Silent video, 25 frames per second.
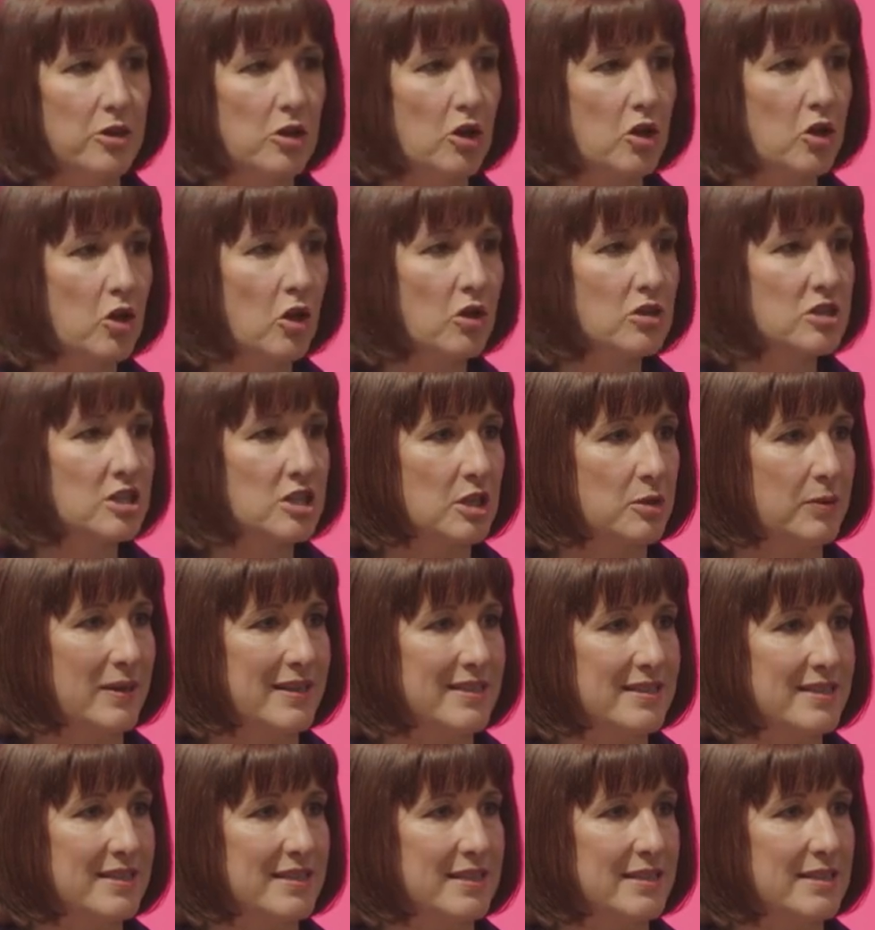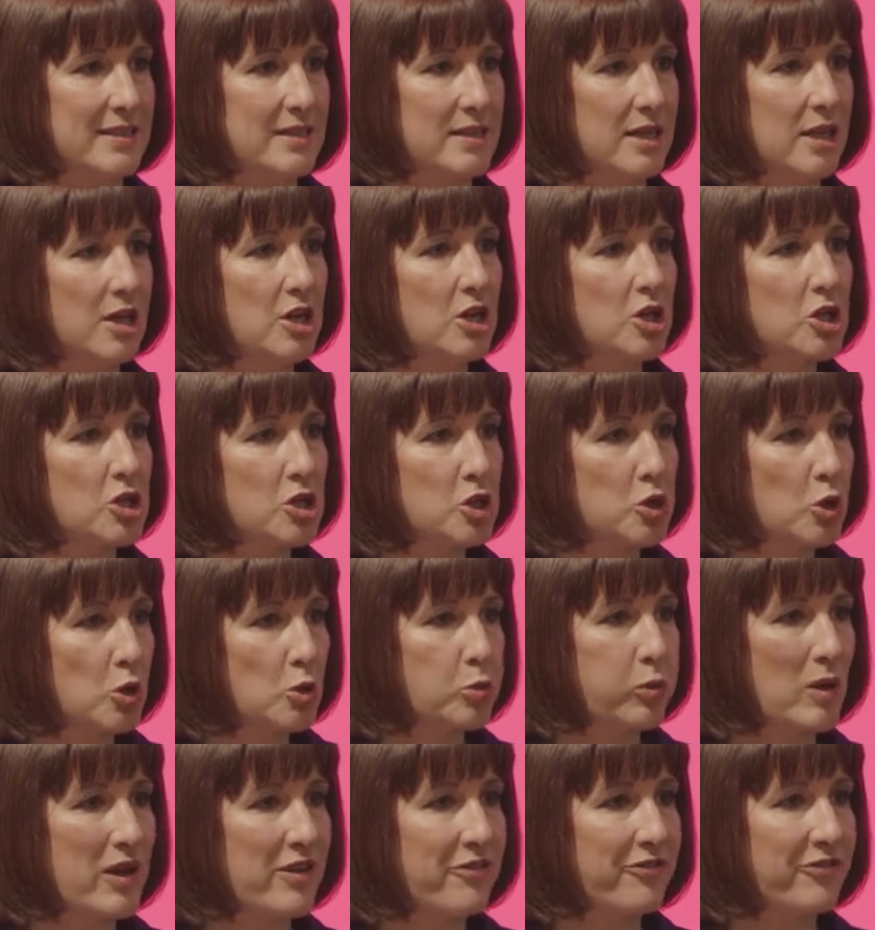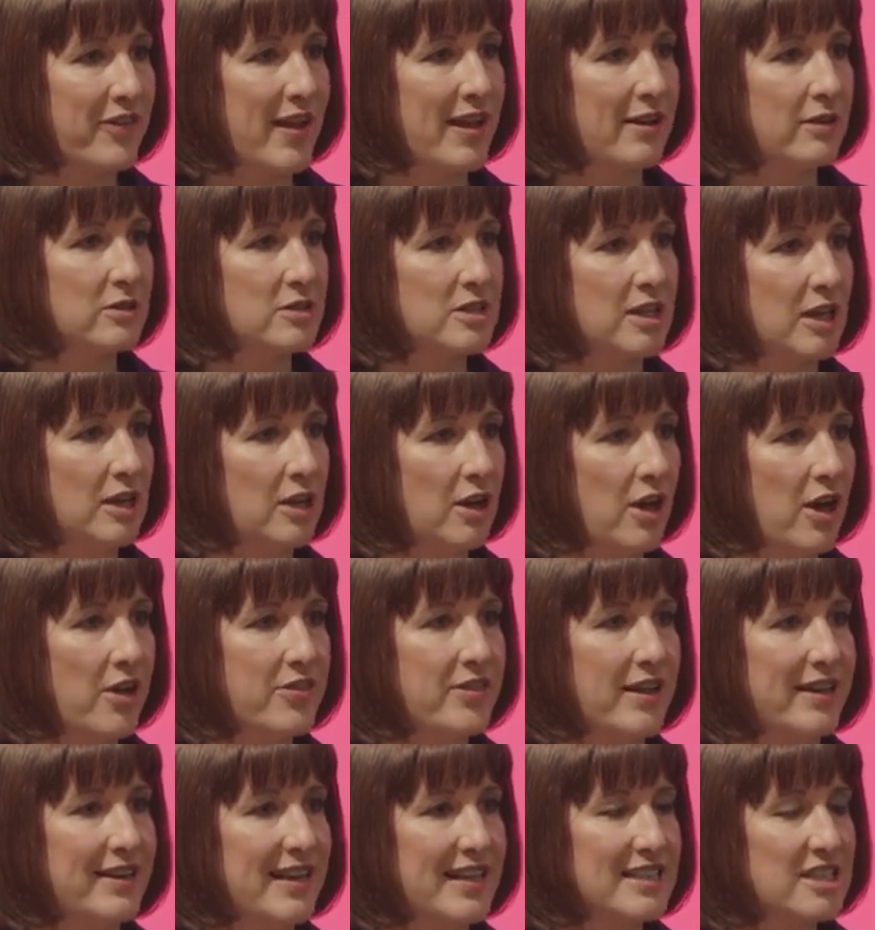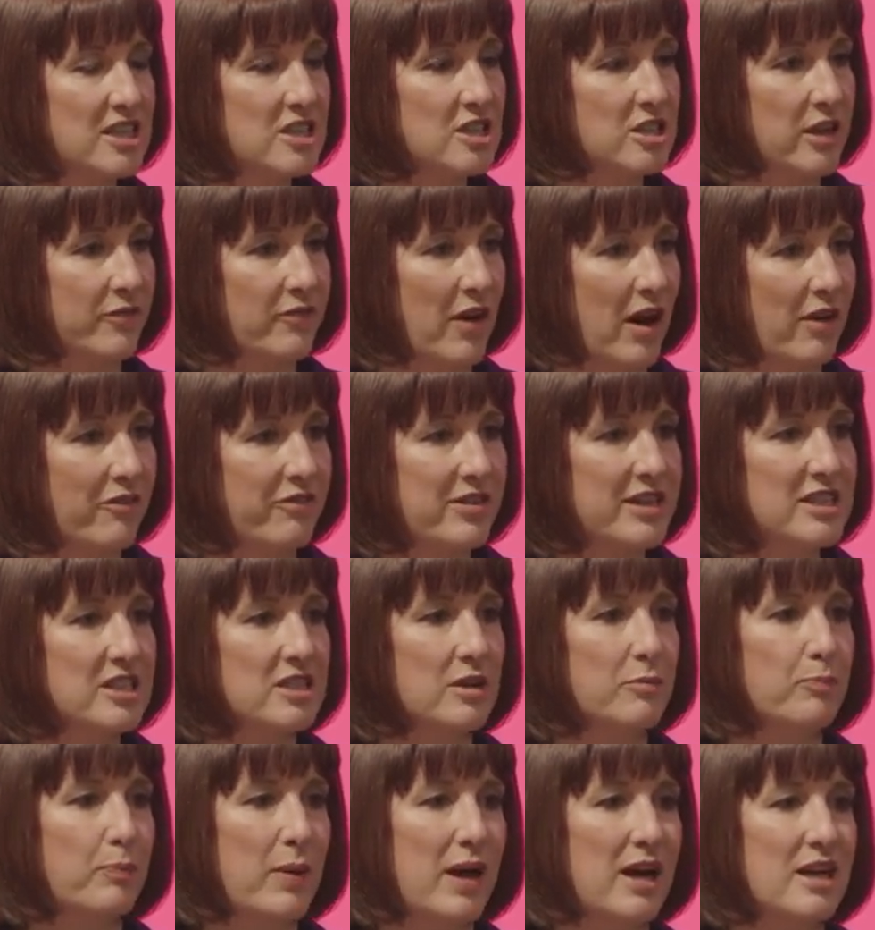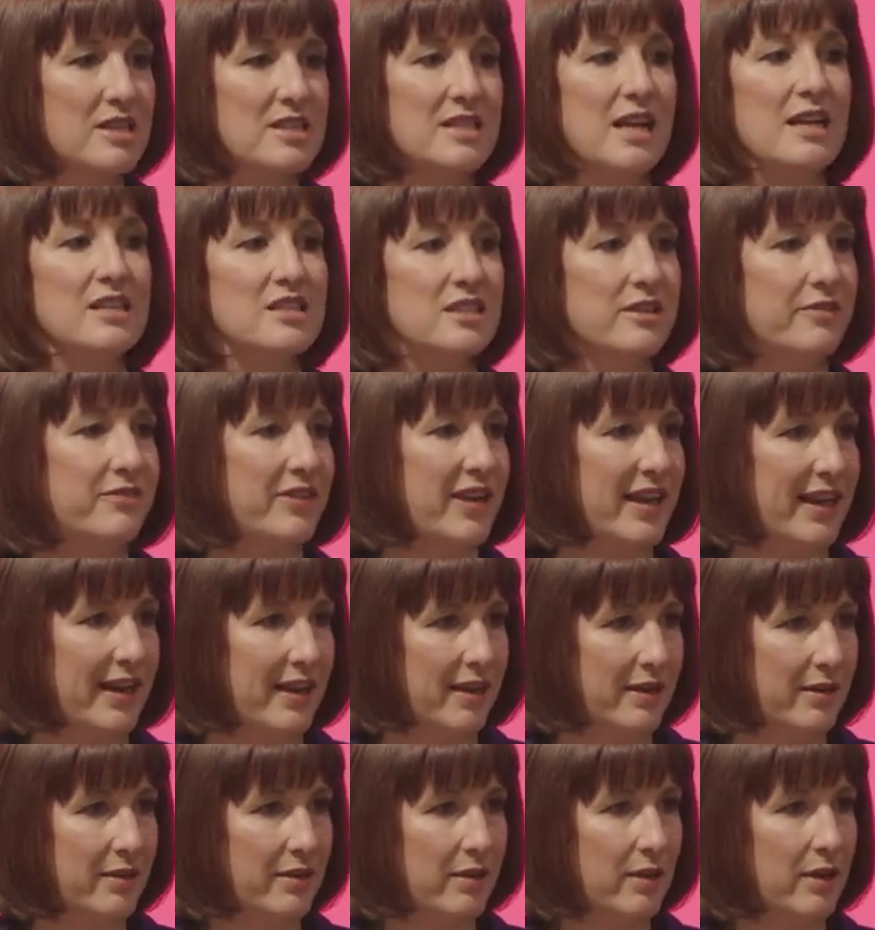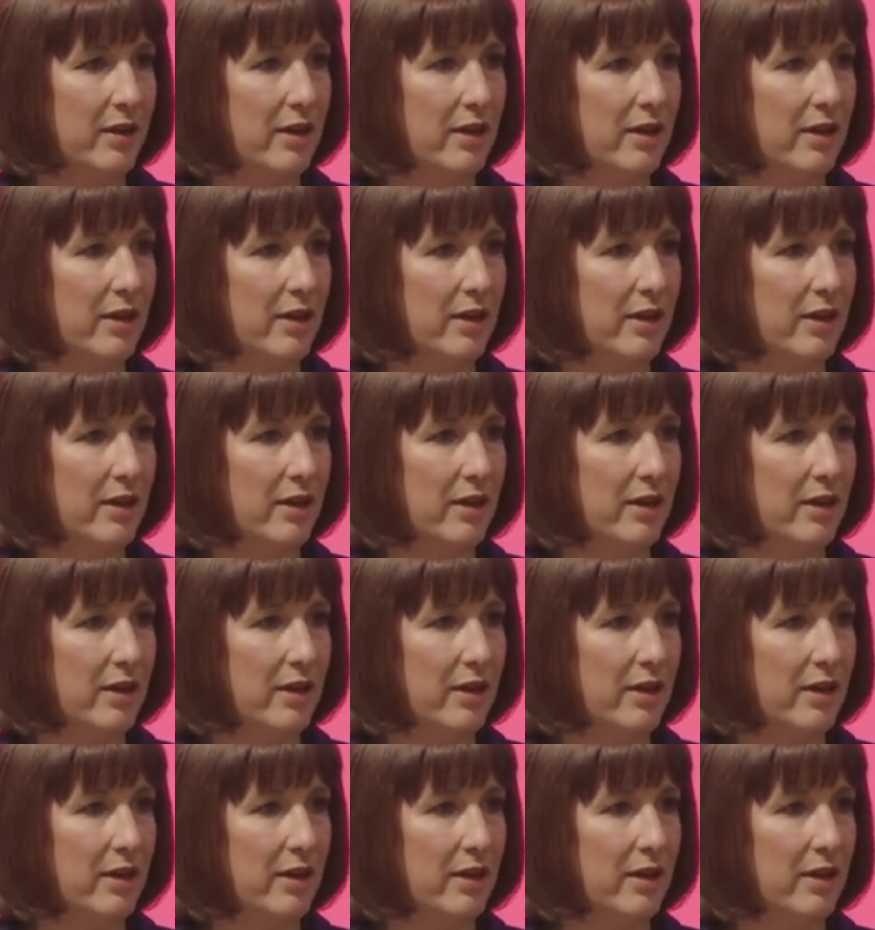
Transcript: The consequences, should we fail to learn the lessons of our recent past, are severe.